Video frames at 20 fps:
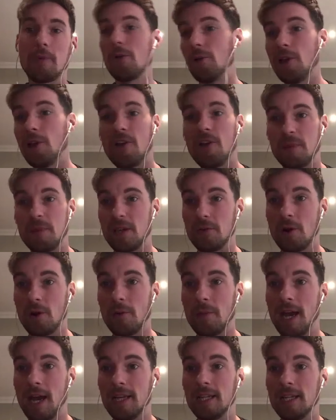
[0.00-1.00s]
we all love Peter
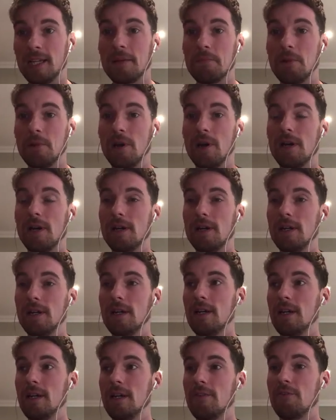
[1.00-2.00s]
O'Mahony, but
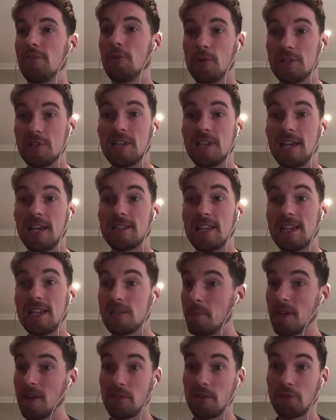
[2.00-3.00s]
four or six,
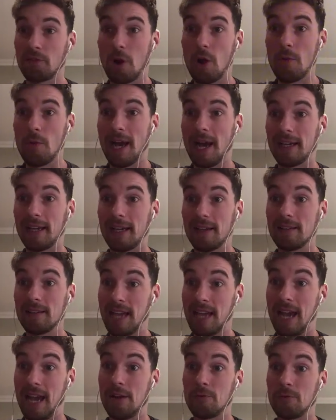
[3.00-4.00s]
he's a bit of a throwback
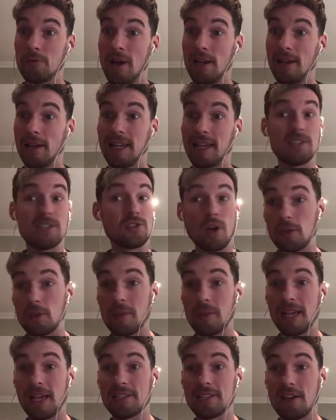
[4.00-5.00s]
now, right? Like, he's not
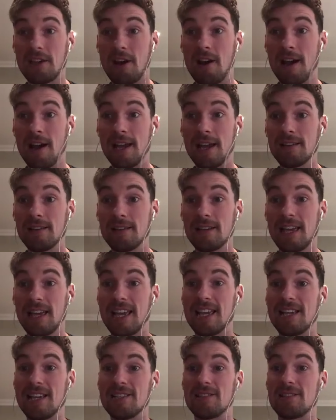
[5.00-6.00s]
the biggest guy.
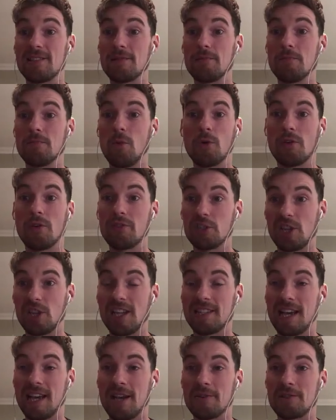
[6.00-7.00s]
He's more of a
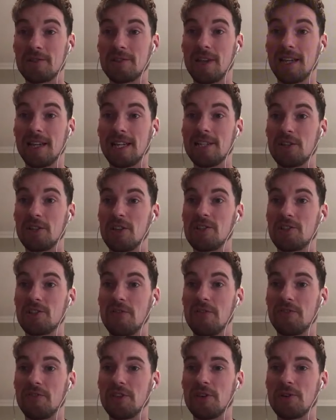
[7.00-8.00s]
shithouse, and he does
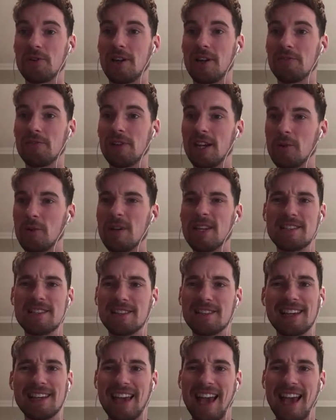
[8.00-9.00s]
stuff that you kind of
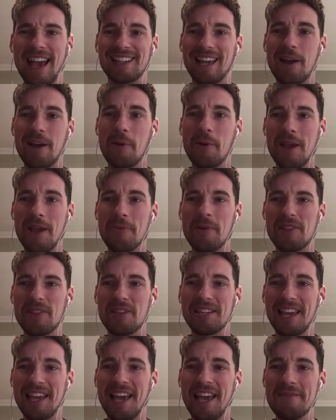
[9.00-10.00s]
increasingly can't get away with
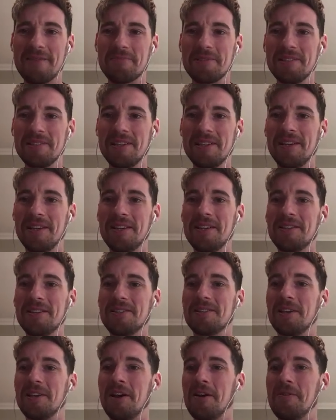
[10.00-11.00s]
in games.
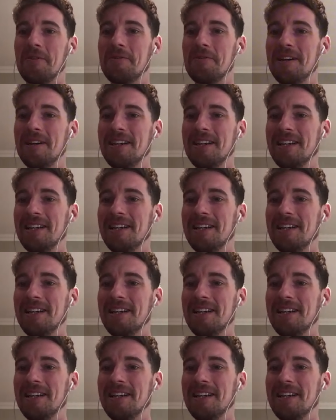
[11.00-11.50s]
So,